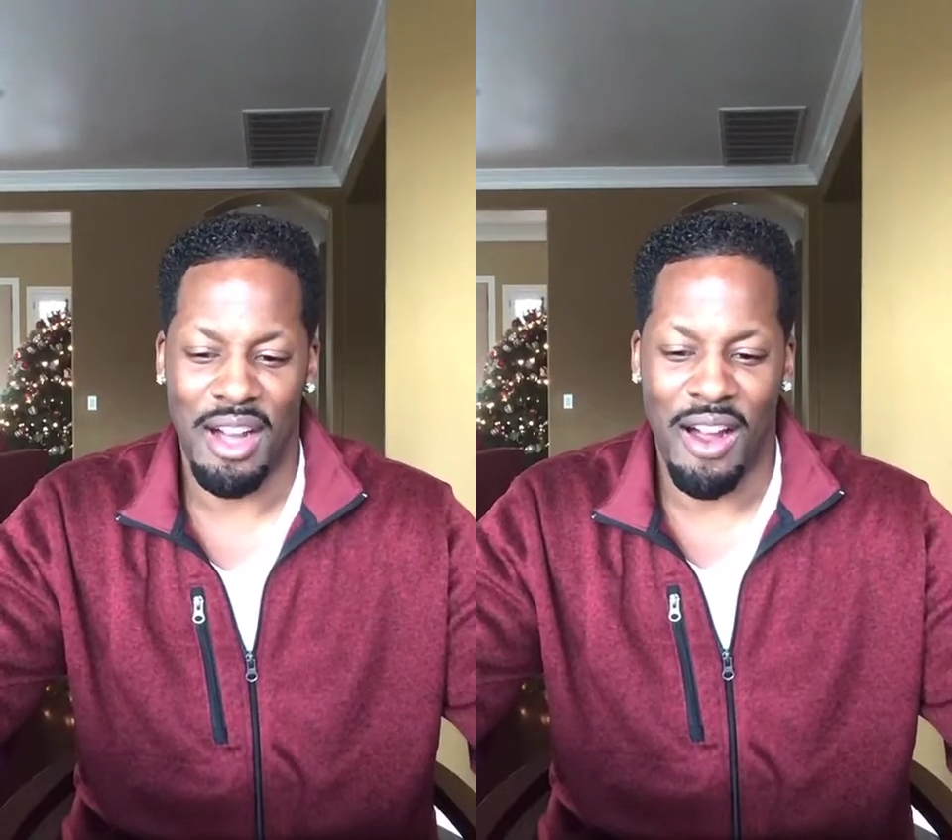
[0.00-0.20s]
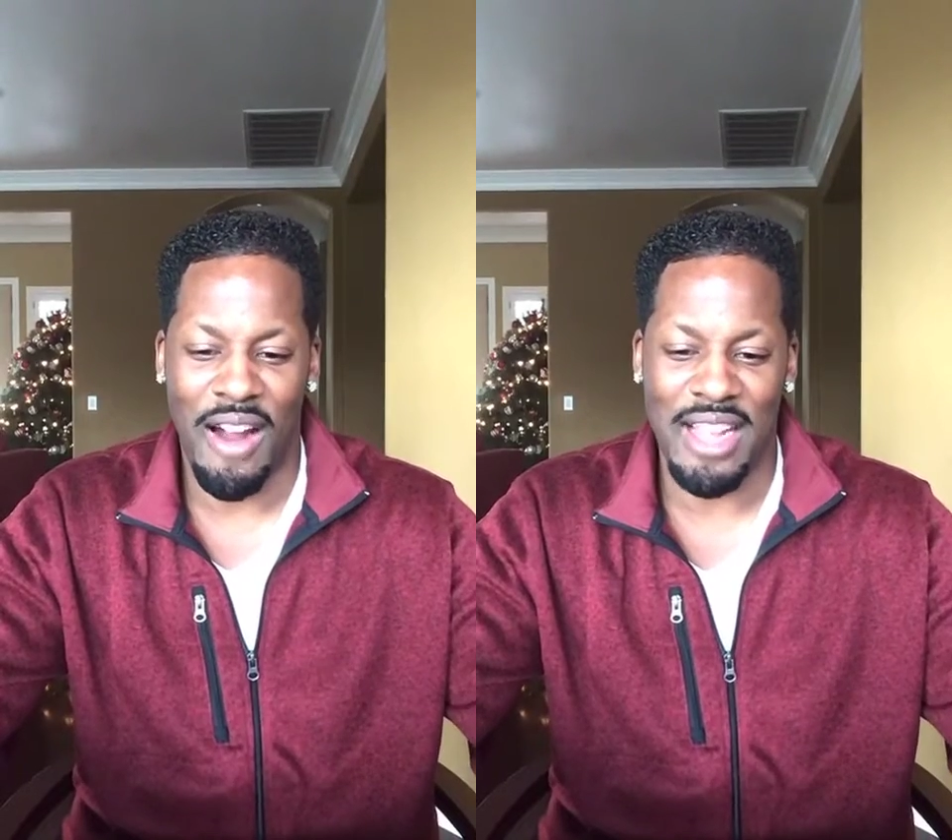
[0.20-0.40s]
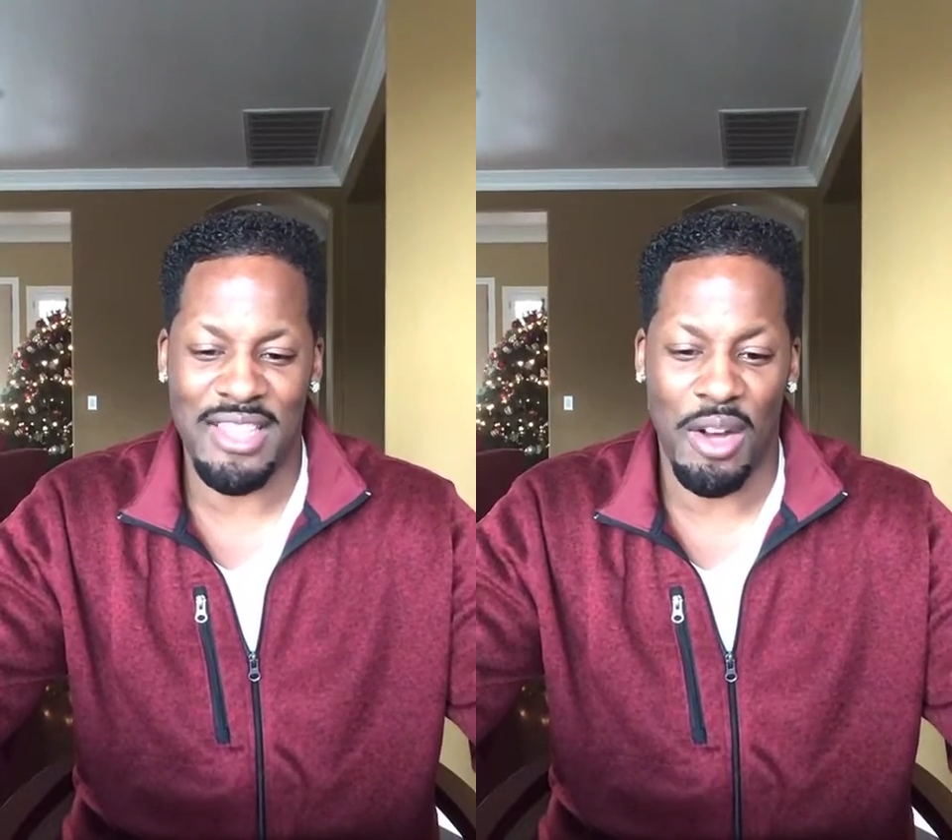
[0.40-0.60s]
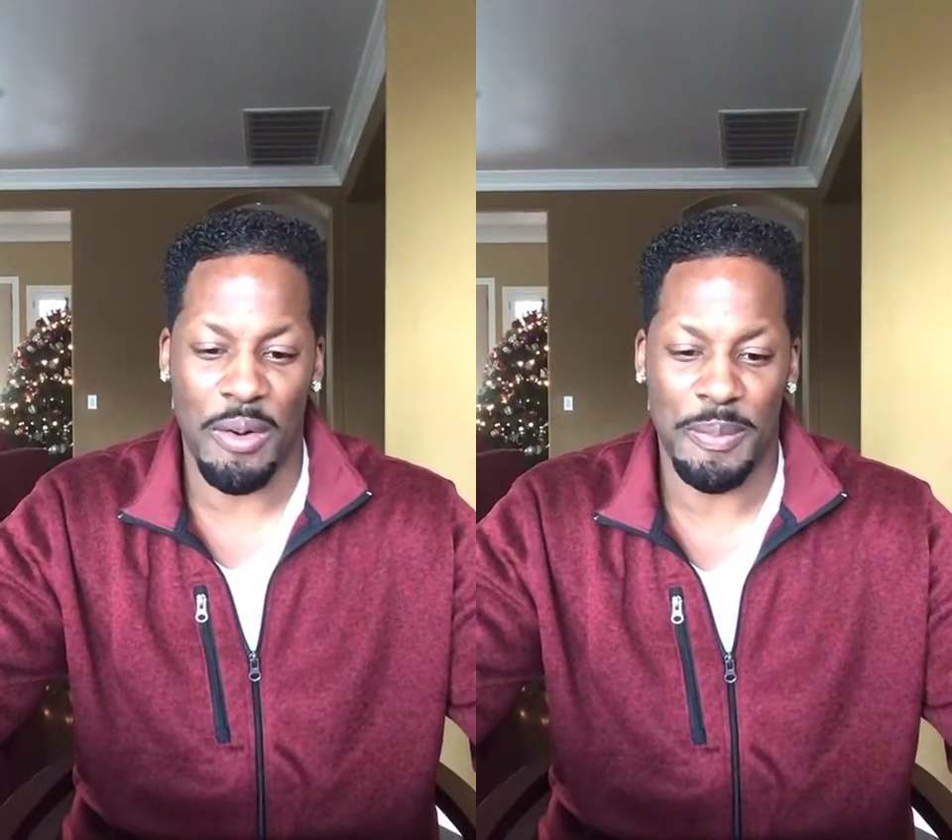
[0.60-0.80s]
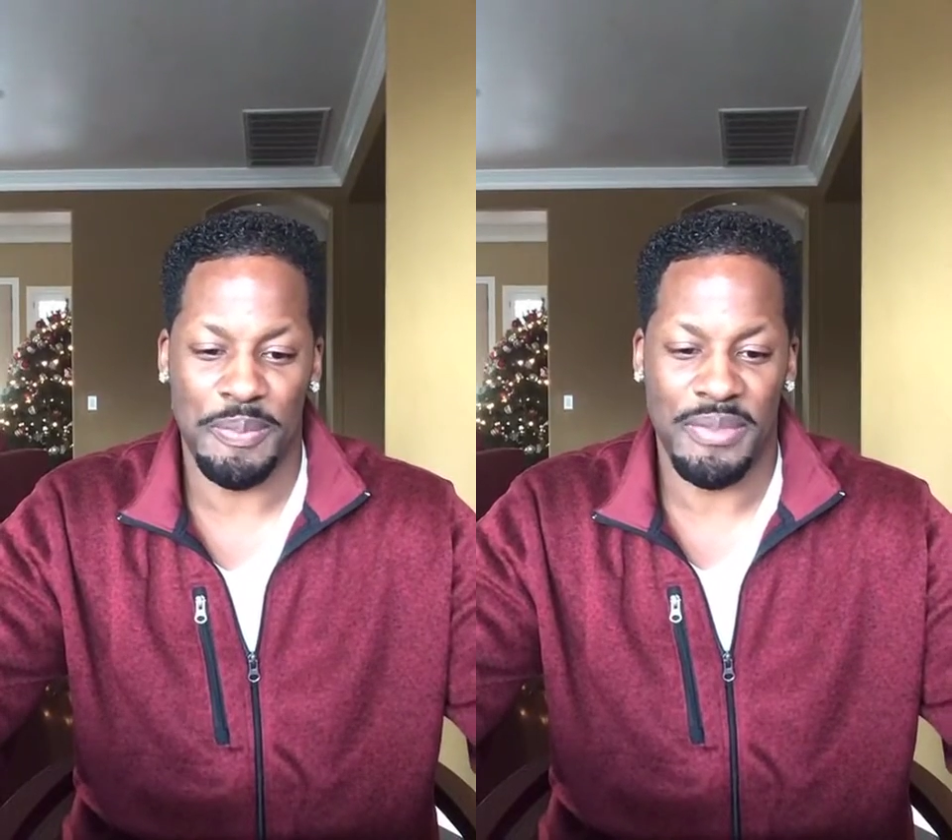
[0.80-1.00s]
All right,
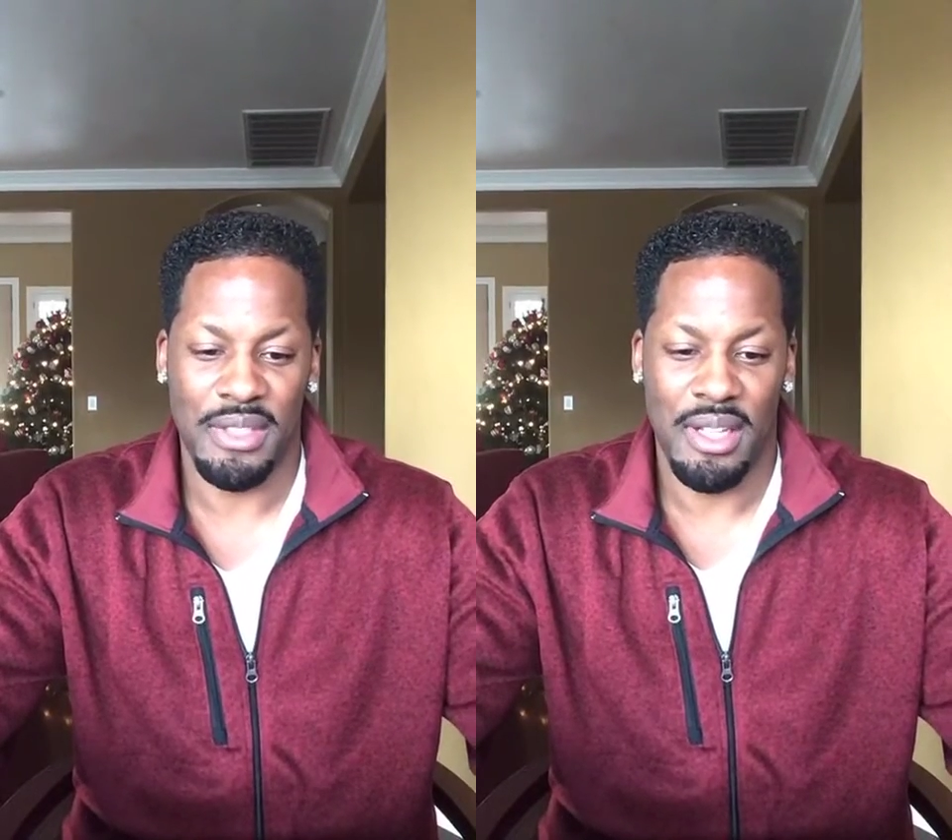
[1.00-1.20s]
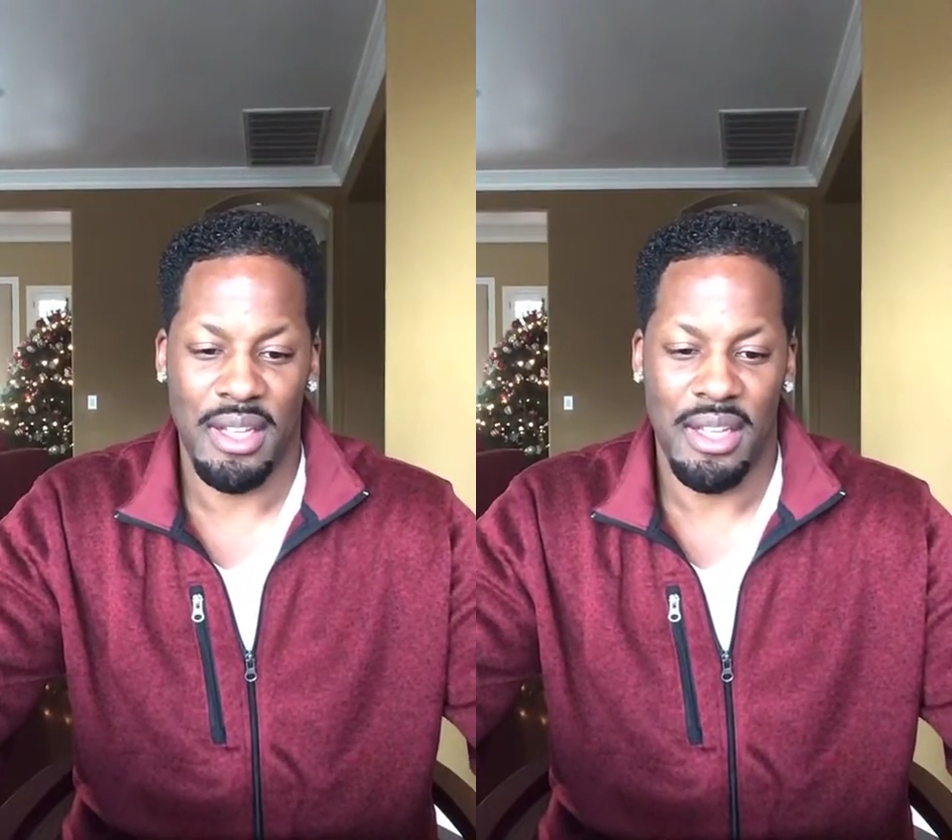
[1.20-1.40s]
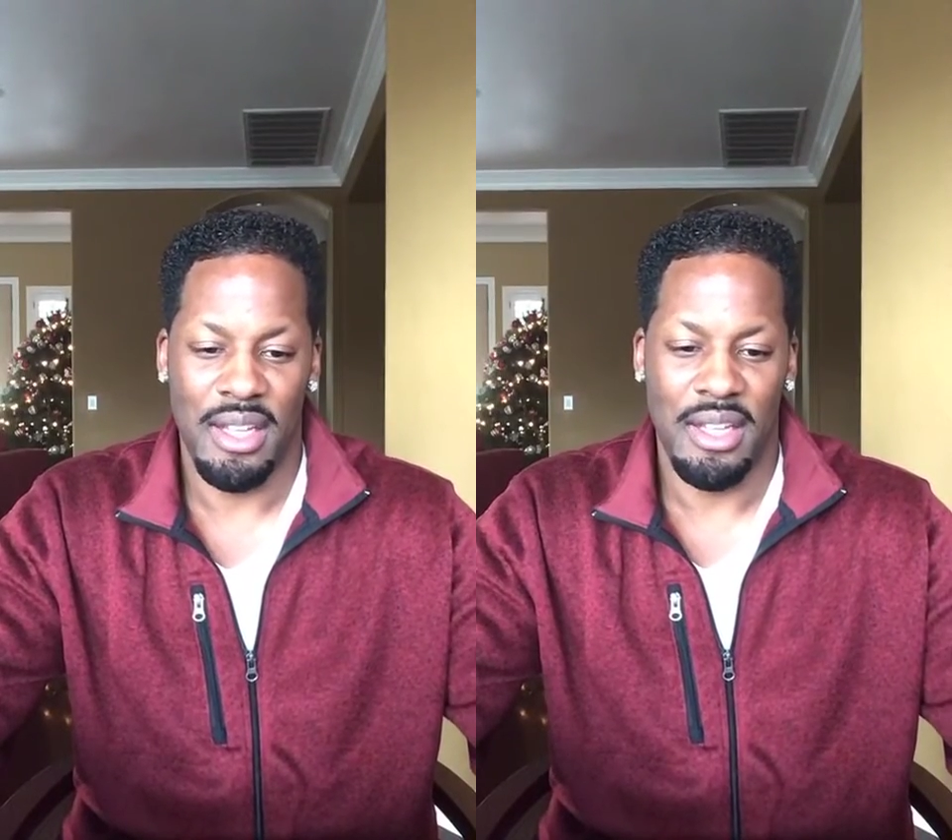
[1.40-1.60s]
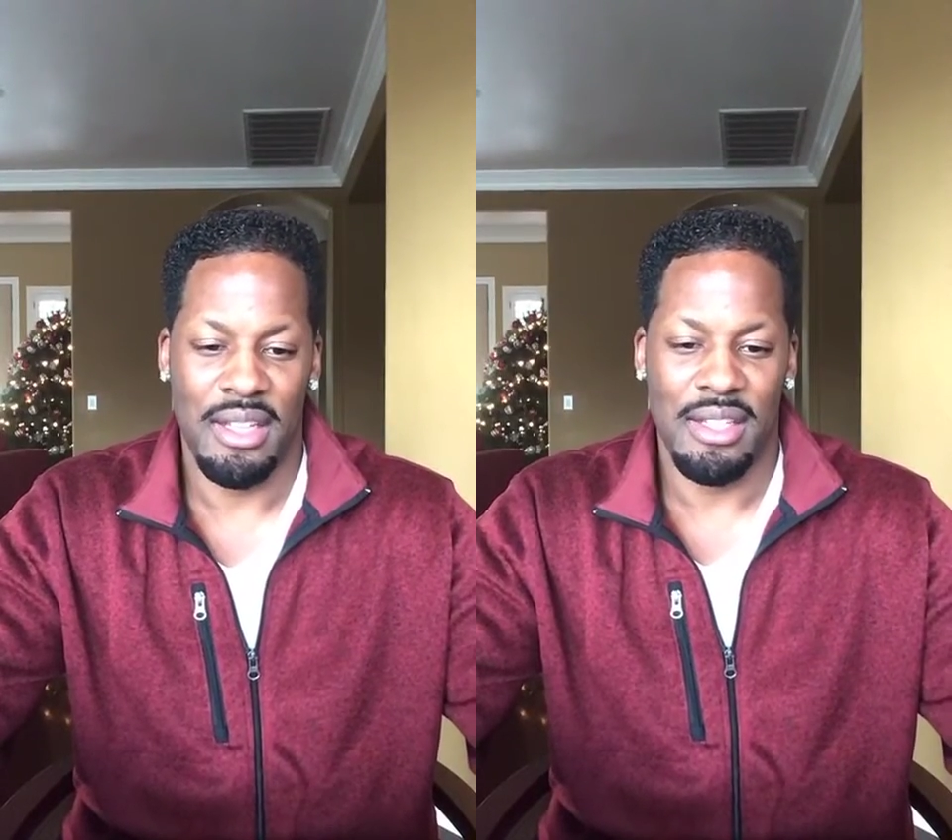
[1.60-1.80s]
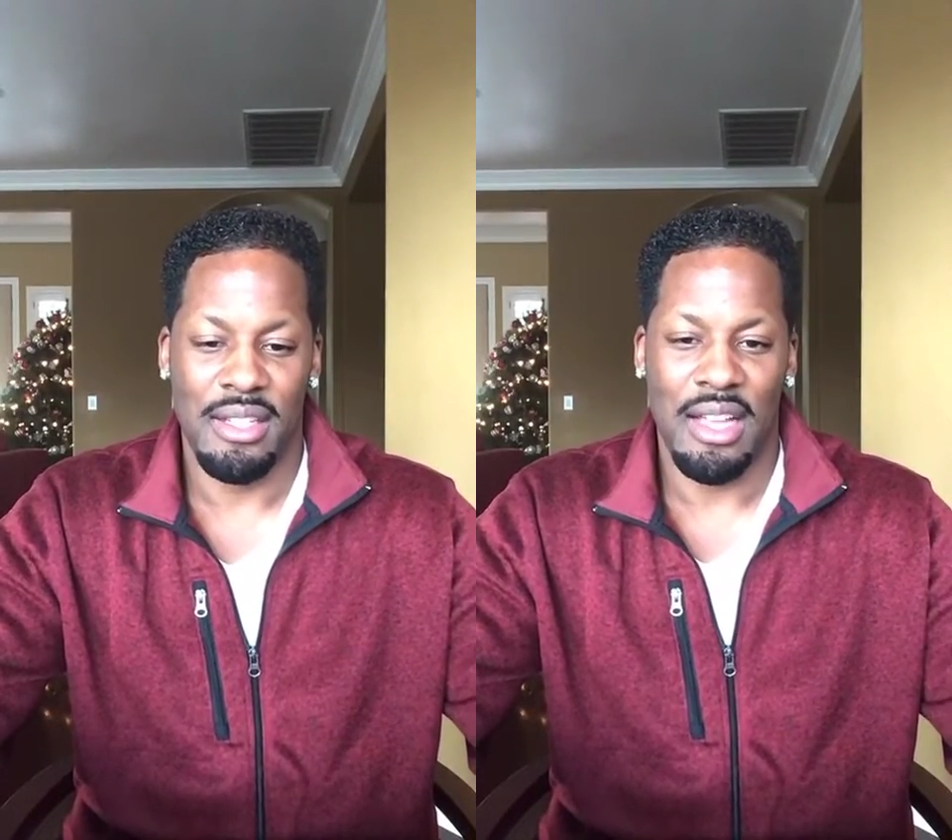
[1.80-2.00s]
so
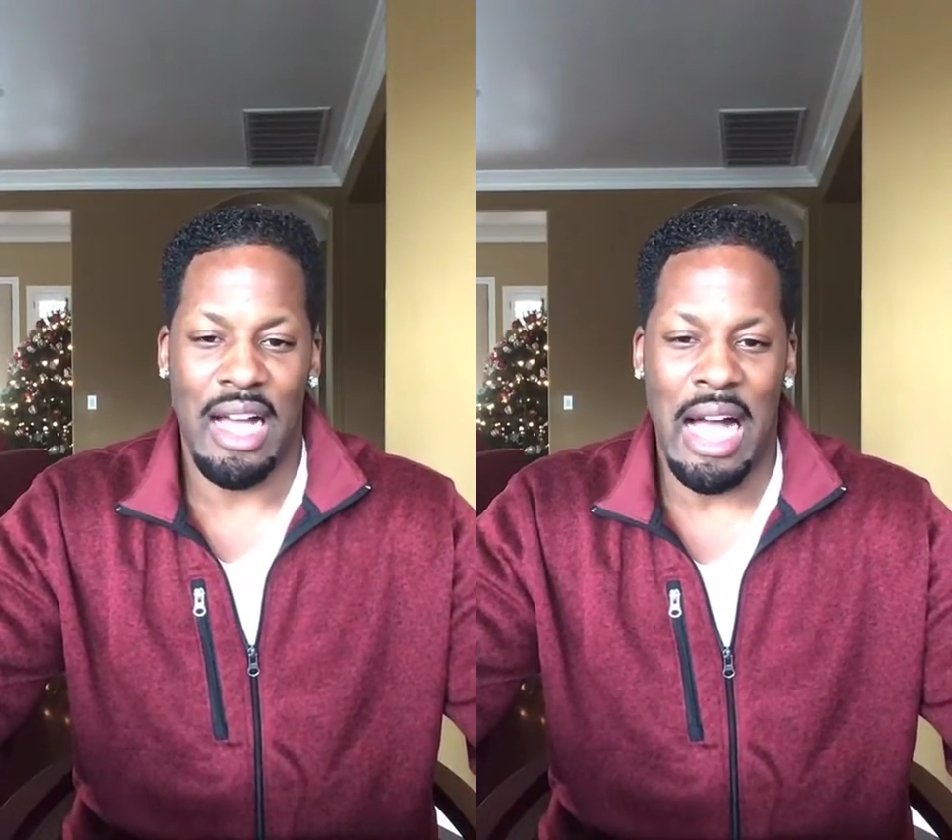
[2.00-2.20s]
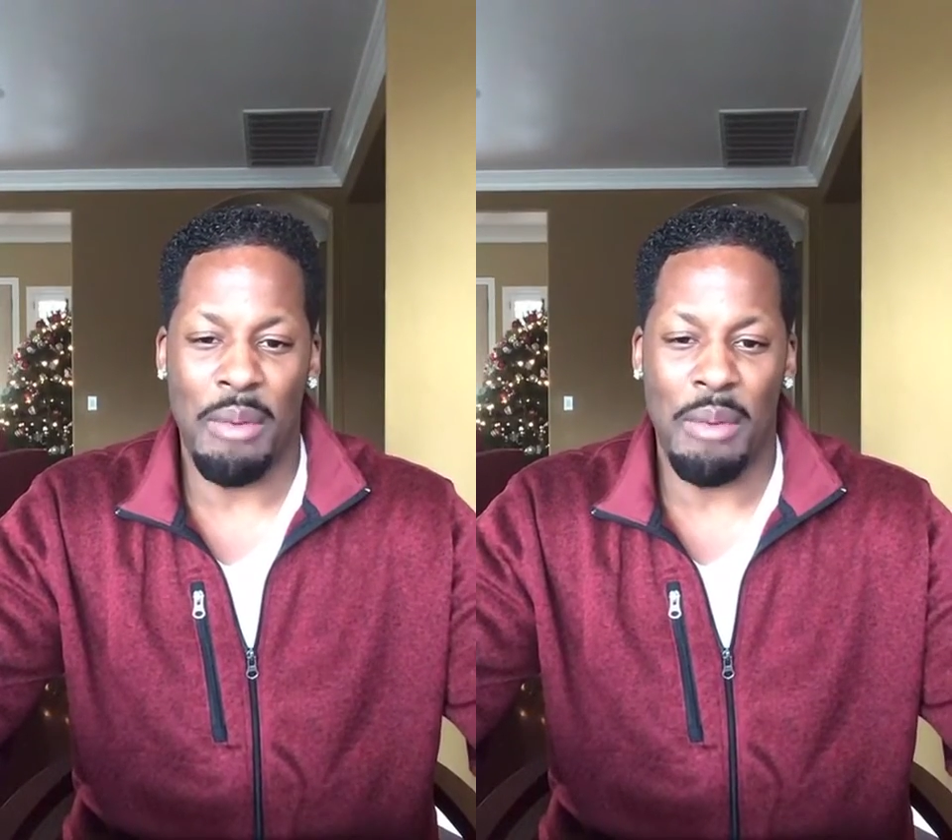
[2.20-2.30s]
I